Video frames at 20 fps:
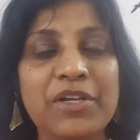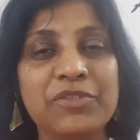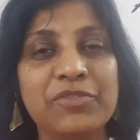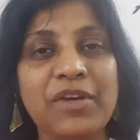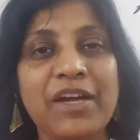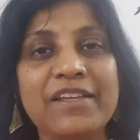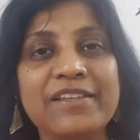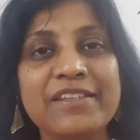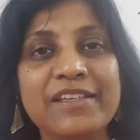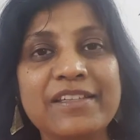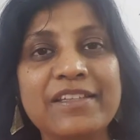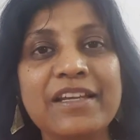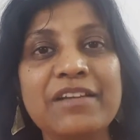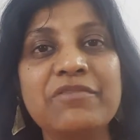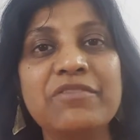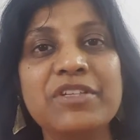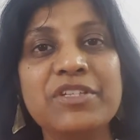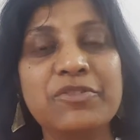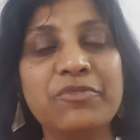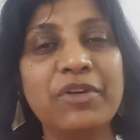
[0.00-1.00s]
so I sit
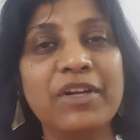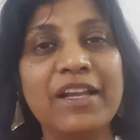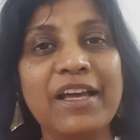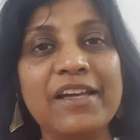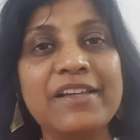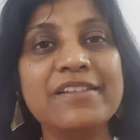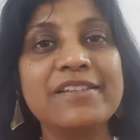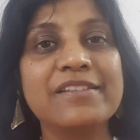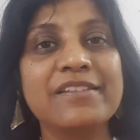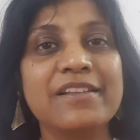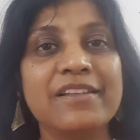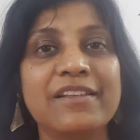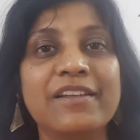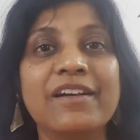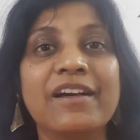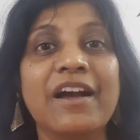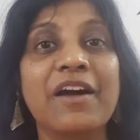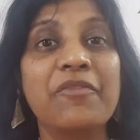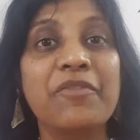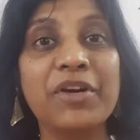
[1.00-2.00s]
and visualize
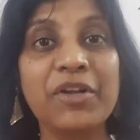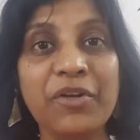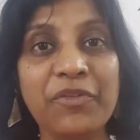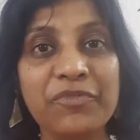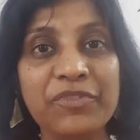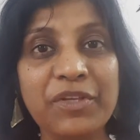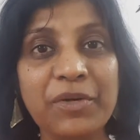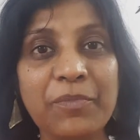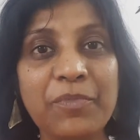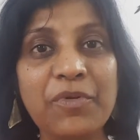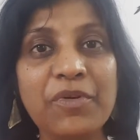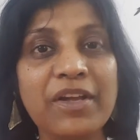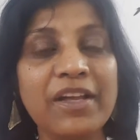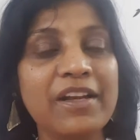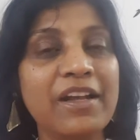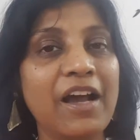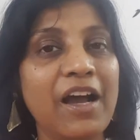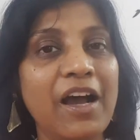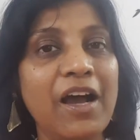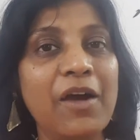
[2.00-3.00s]
the cover of the book
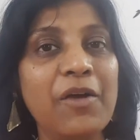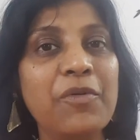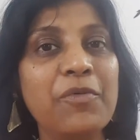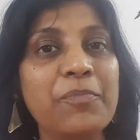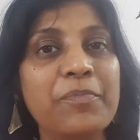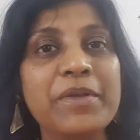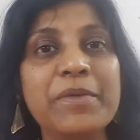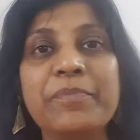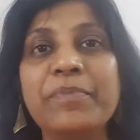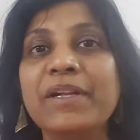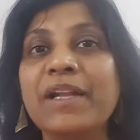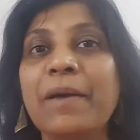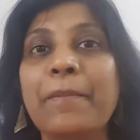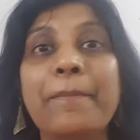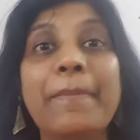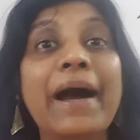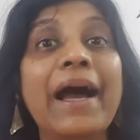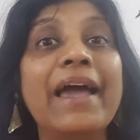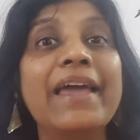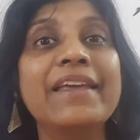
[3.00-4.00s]
and how people are
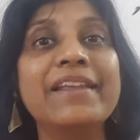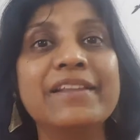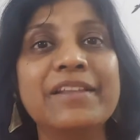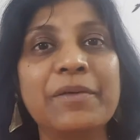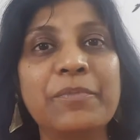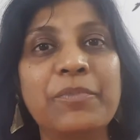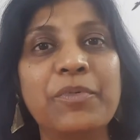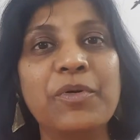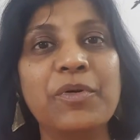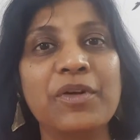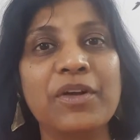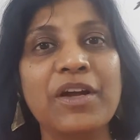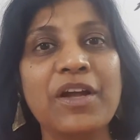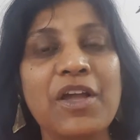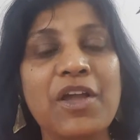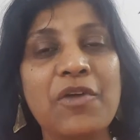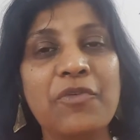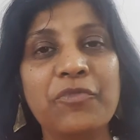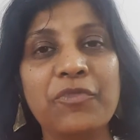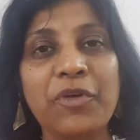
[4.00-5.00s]
buying the book
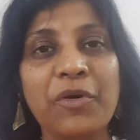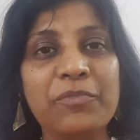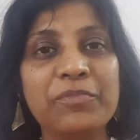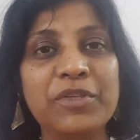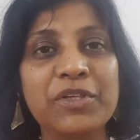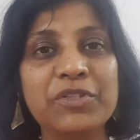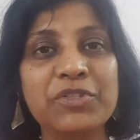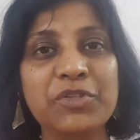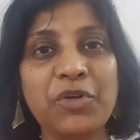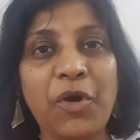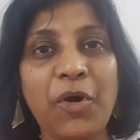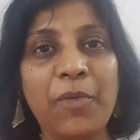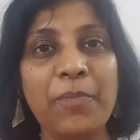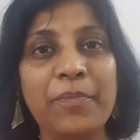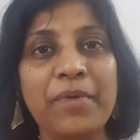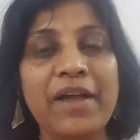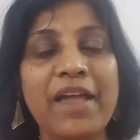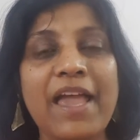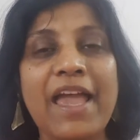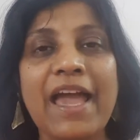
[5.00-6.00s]
from the shop